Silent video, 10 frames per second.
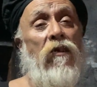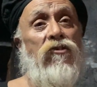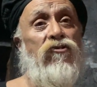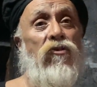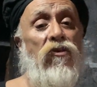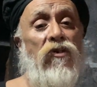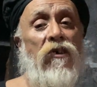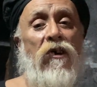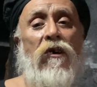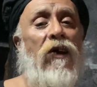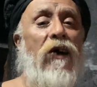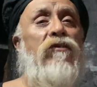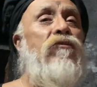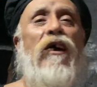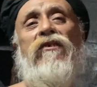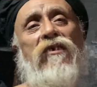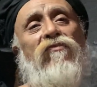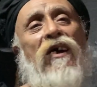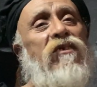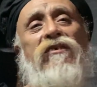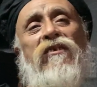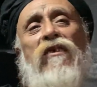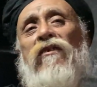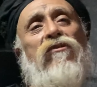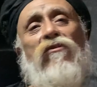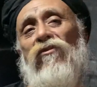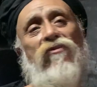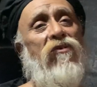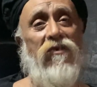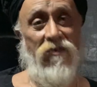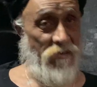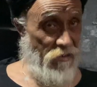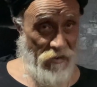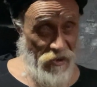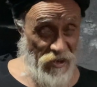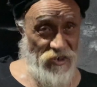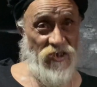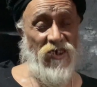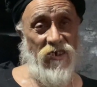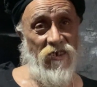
So, and to achieve that state is also not easy